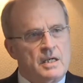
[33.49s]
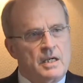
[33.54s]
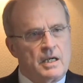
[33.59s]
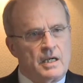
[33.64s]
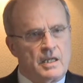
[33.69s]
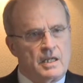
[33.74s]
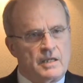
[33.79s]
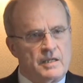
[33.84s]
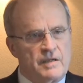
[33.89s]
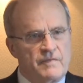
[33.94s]

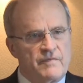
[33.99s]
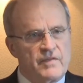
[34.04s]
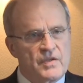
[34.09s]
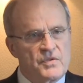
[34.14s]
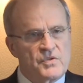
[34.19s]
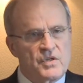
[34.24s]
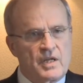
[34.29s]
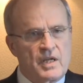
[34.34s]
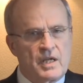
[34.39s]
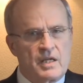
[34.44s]
uh,
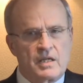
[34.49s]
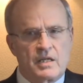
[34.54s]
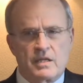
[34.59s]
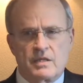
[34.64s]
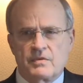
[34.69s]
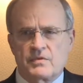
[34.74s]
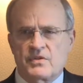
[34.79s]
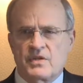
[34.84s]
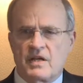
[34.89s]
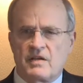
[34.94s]

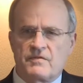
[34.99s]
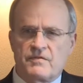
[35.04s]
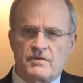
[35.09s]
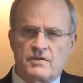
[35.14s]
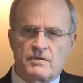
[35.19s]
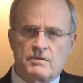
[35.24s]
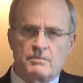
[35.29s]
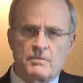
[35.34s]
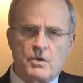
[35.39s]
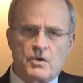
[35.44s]
investigating
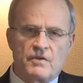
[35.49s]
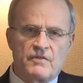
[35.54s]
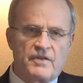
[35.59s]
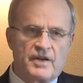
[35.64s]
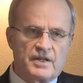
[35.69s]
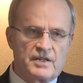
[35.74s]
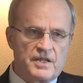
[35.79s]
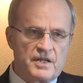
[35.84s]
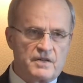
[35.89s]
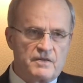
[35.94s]
safer, more
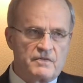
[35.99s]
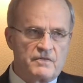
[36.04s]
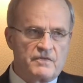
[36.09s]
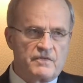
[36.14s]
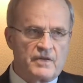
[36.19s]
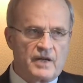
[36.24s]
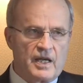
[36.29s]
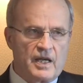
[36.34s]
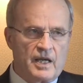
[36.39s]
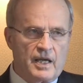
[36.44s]
effective
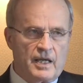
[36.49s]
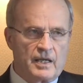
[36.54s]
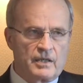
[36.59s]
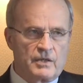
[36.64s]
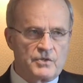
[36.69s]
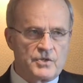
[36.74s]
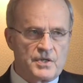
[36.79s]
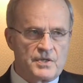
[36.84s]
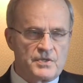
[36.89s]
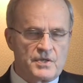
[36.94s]

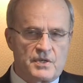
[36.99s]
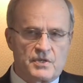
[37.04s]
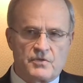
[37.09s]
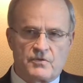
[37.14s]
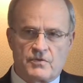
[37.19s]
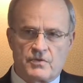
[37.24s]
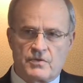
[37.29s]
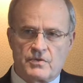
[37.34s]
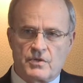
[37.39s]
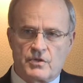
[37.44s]
analgesics
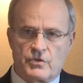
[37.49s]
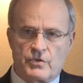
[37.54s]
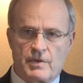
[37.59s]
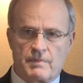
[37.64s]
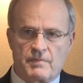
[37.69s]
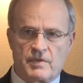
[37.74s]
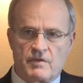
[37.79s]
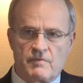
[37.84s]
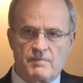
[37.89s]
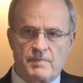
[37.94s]
for the
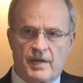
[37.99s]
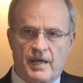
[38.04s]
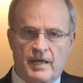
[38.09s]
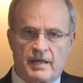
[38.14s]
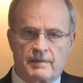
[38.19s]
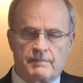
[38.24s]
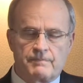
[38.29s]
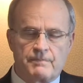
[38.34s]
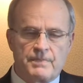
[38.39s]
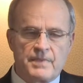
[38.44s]
treatment of
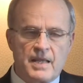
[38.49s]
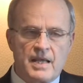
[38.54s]
pain.